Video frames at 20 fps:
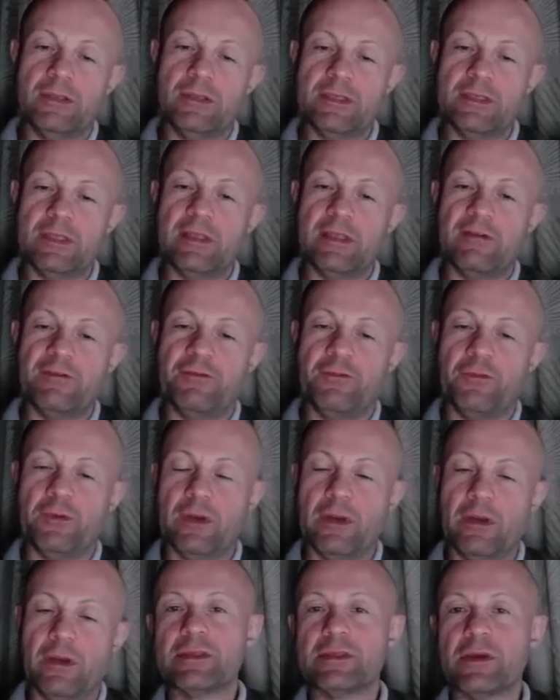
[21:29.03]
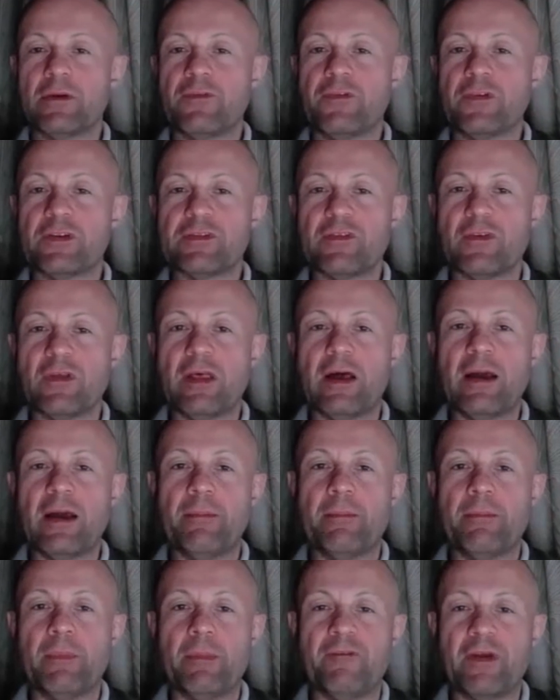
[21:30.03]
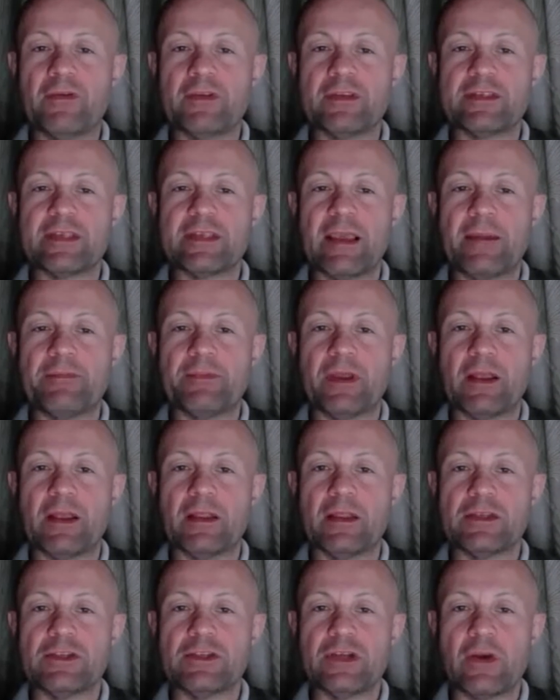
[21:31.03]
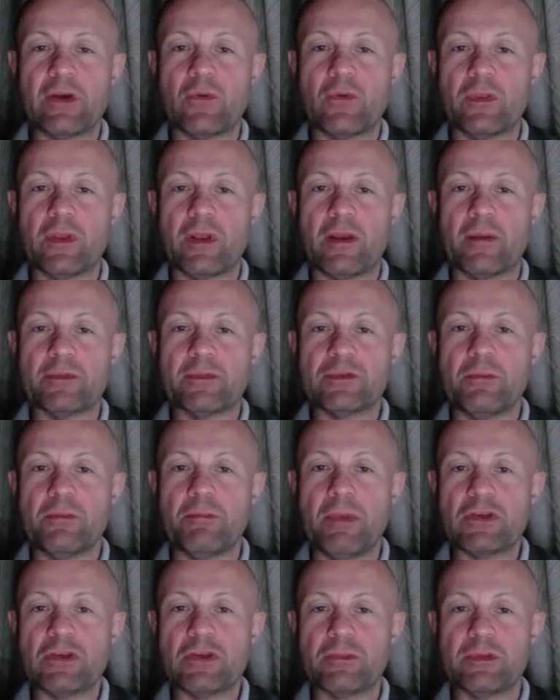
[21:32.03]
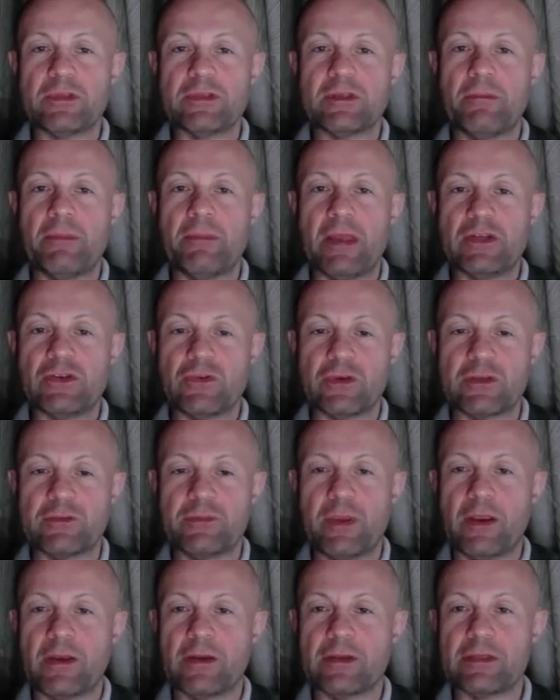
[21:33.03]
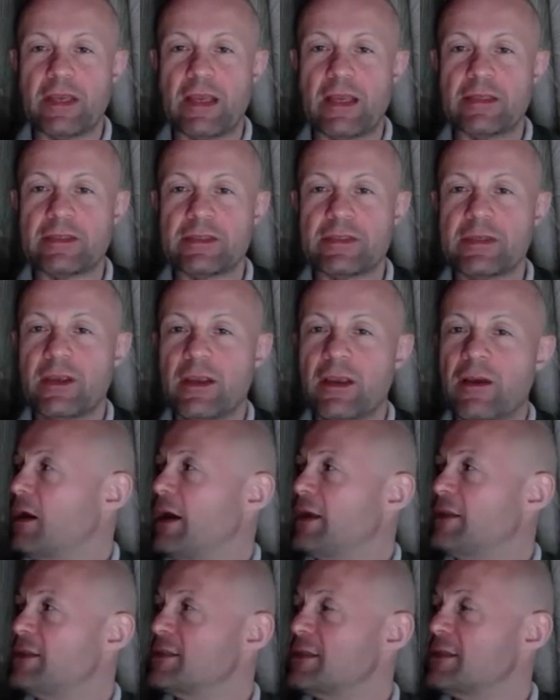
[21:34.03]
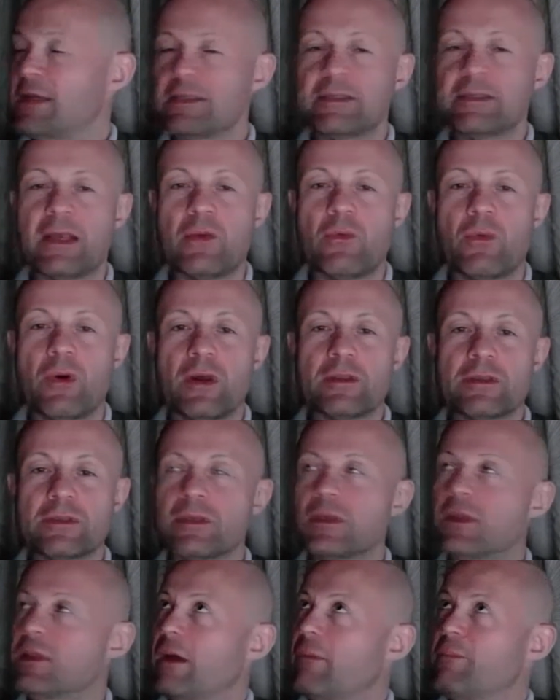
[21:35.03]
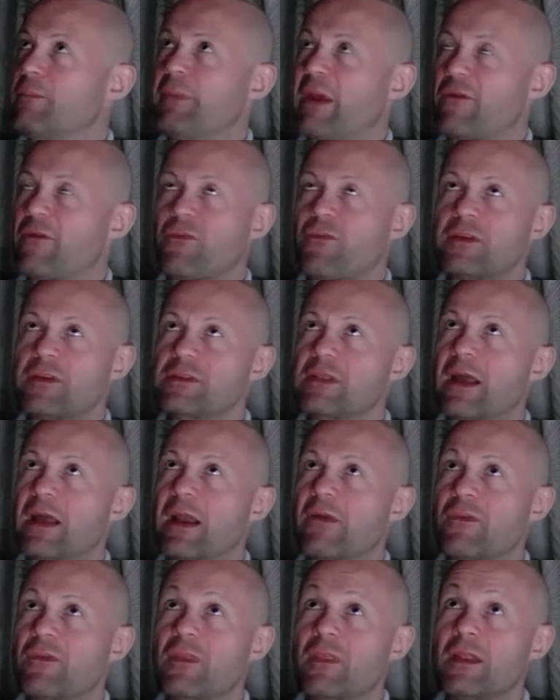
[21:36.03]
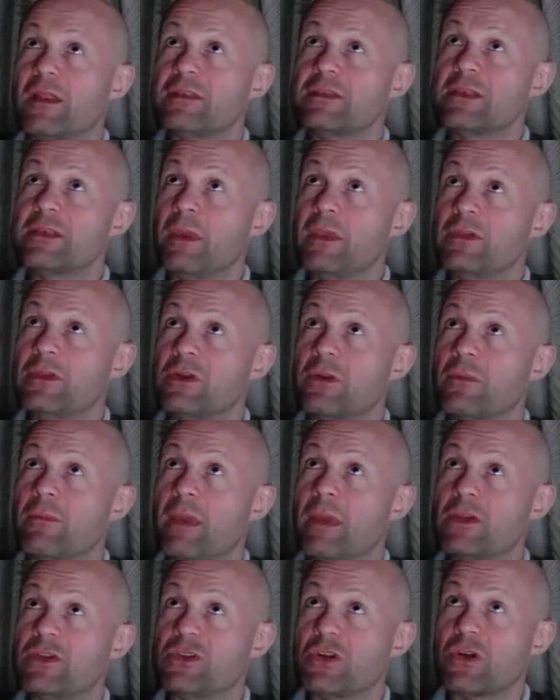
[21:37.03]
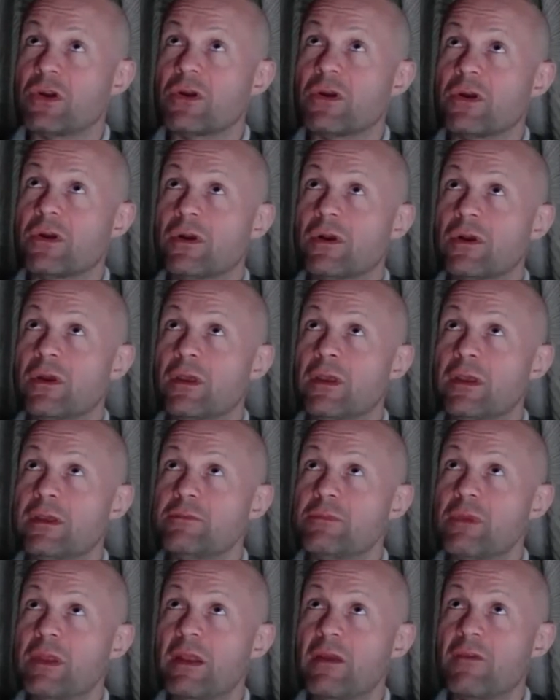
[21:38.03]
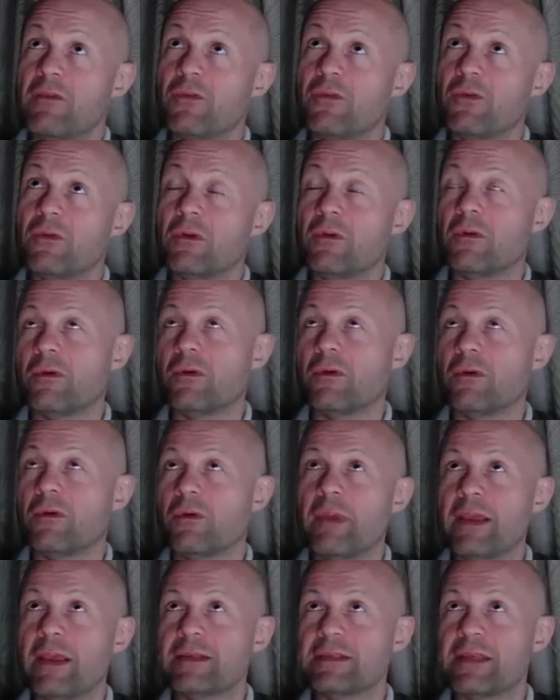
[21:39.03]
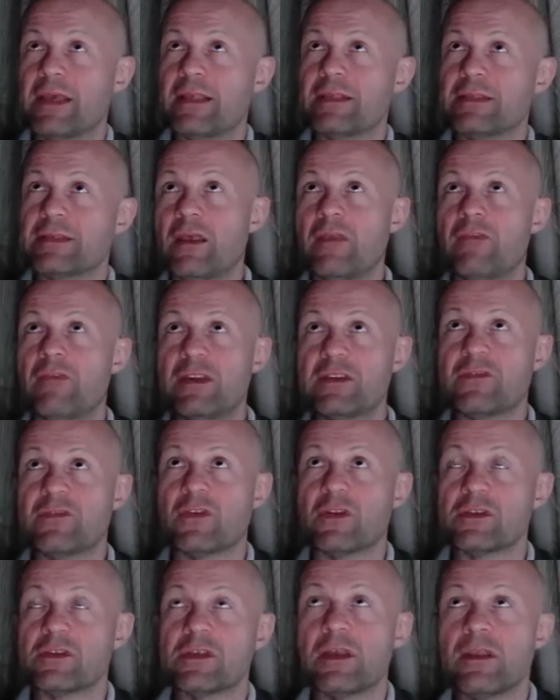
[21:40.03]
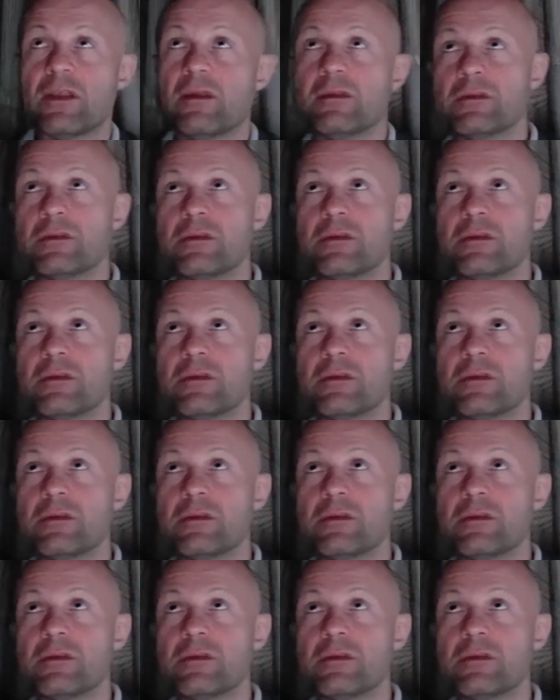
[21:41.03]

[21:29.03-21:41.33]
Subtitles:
It's a tough one. So first of all, I'm very skeptical in general when it comes to measurements and metrics, because as Einstein said once, I'm paraphrasing, not everything that's easy to measure is meaningful or makes sense, and vice versa.